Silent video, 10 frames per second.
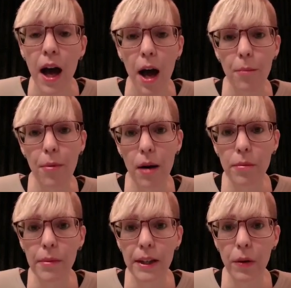I'm
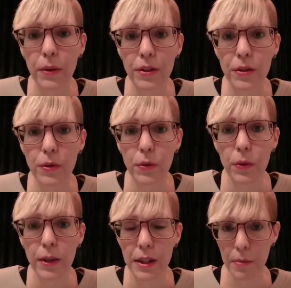probably going
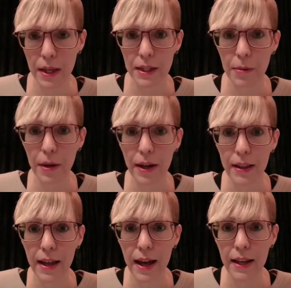to expand
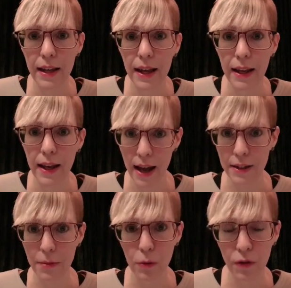upon that and
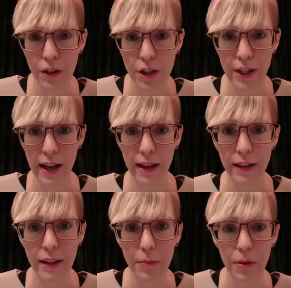add some more
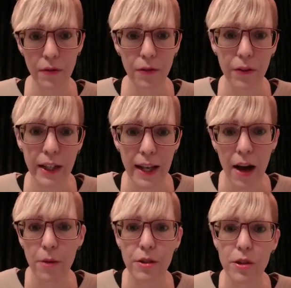functionality. But for right
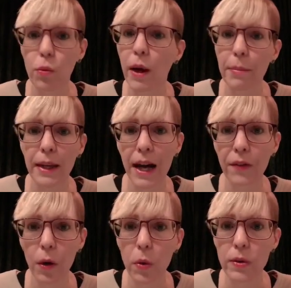now, I'm just wiping
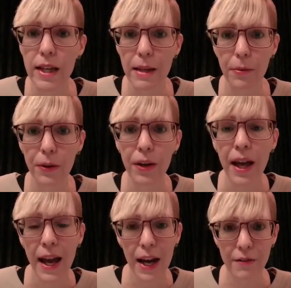out the whole table
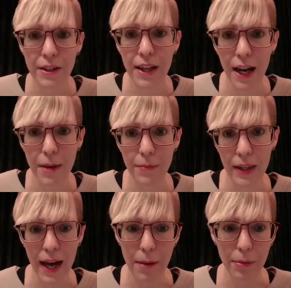every time
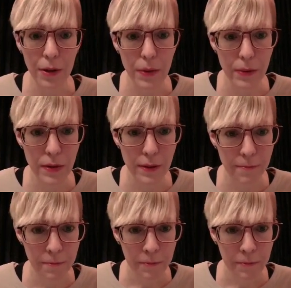the app loads.